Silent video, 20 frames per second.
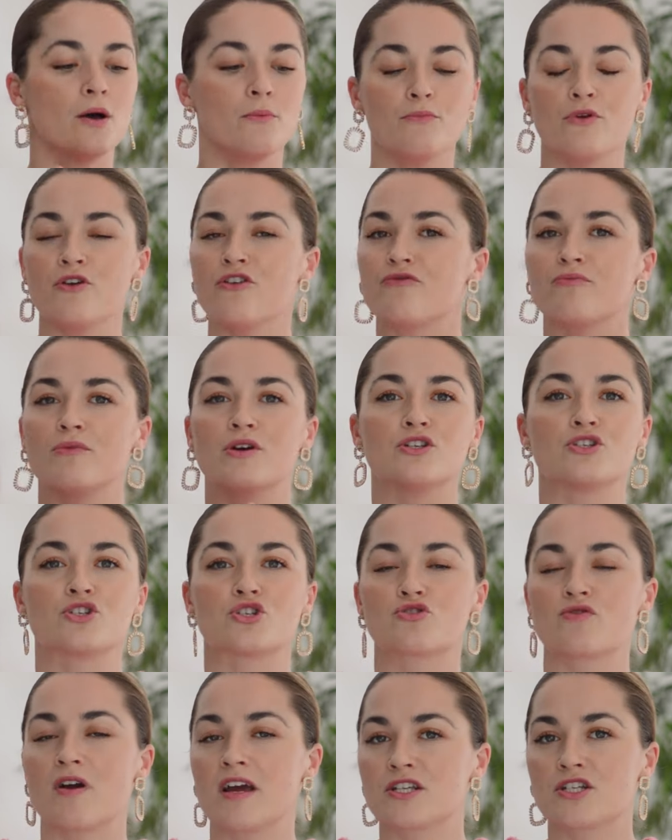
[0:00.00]
Movement,
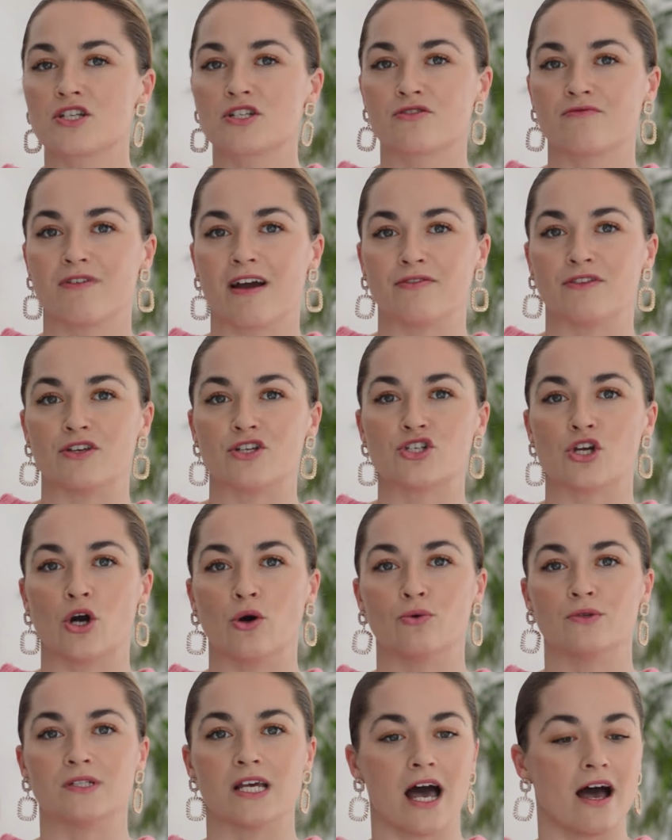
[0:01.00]
stretches around the
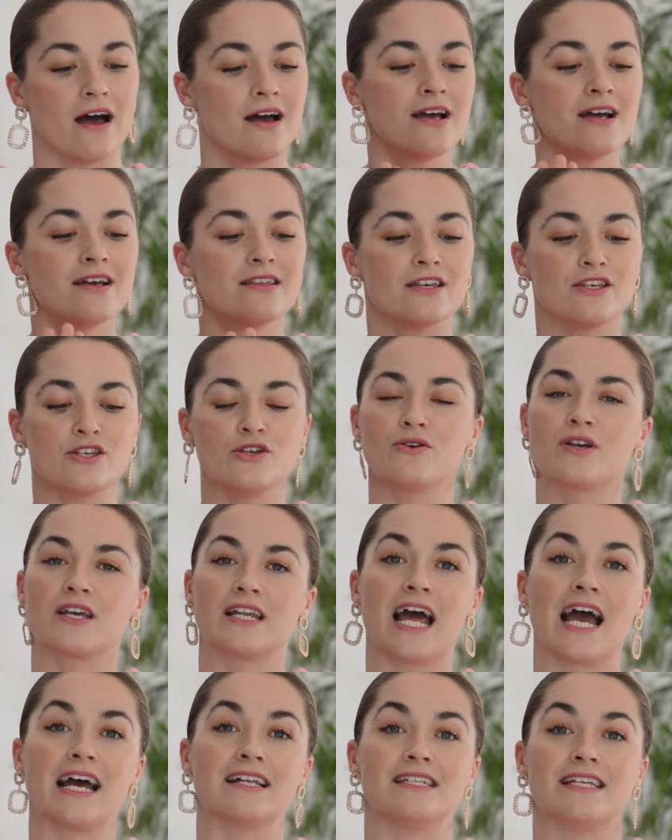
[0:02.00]
shoulder that you
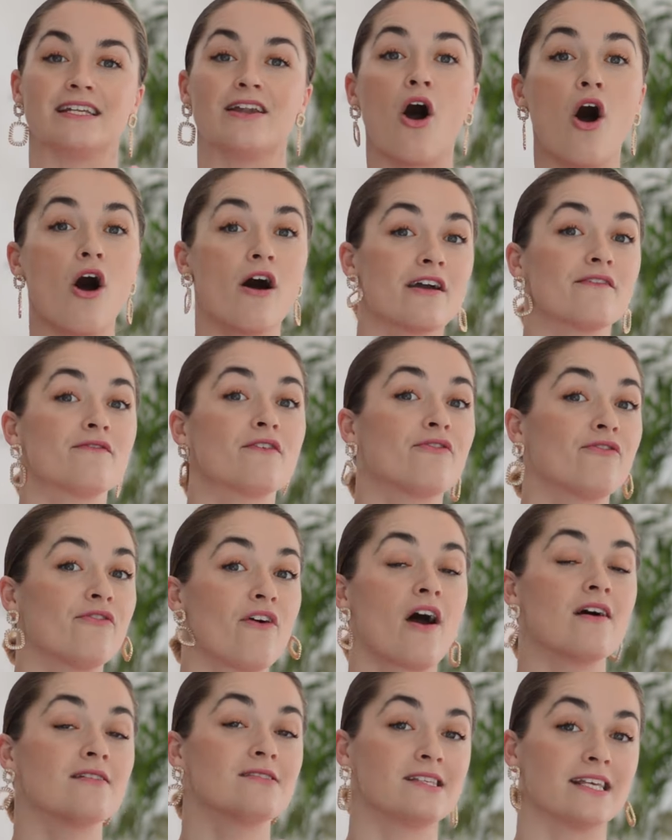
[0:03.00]
can add in either
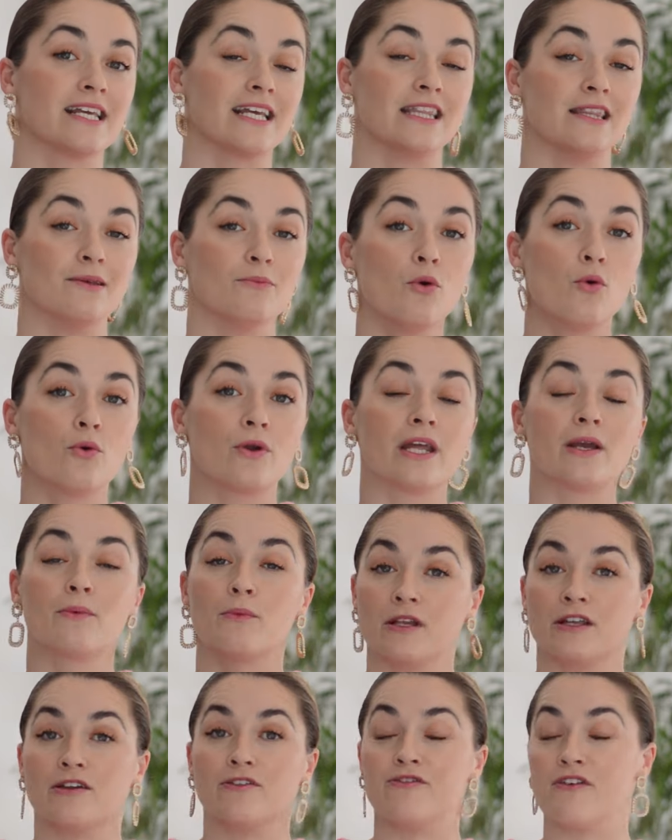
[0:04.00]
first thing in the morning
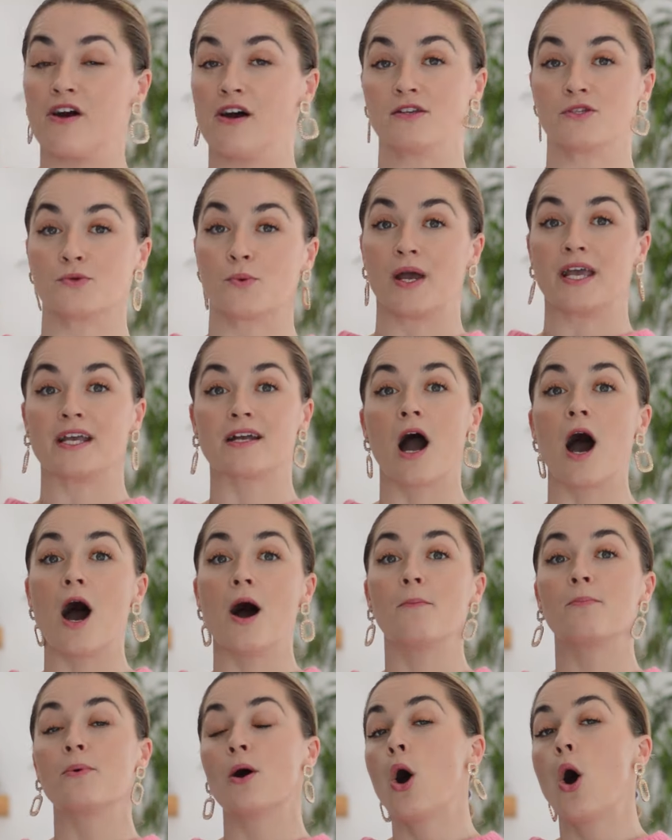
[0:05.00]
when you first wake
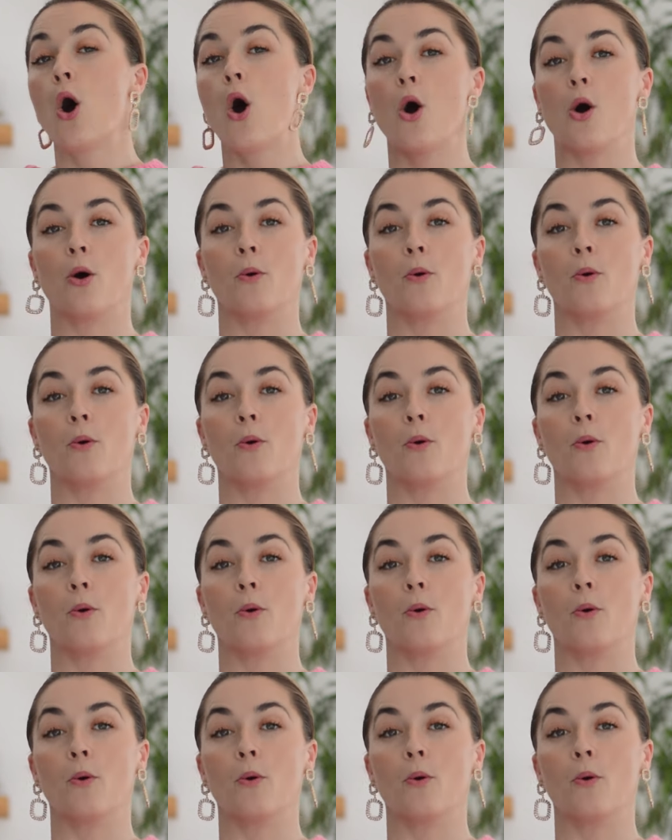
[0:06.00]
up,